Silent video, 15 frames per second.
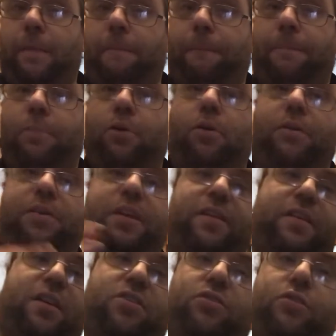But this
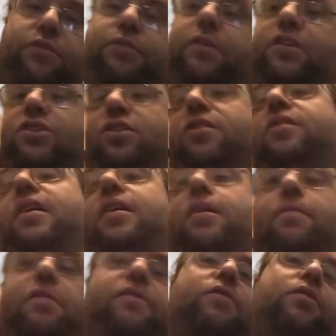action also allows you to take them
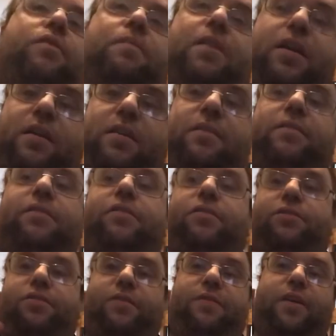off other players,
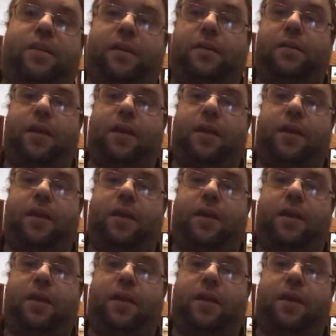stuff like that.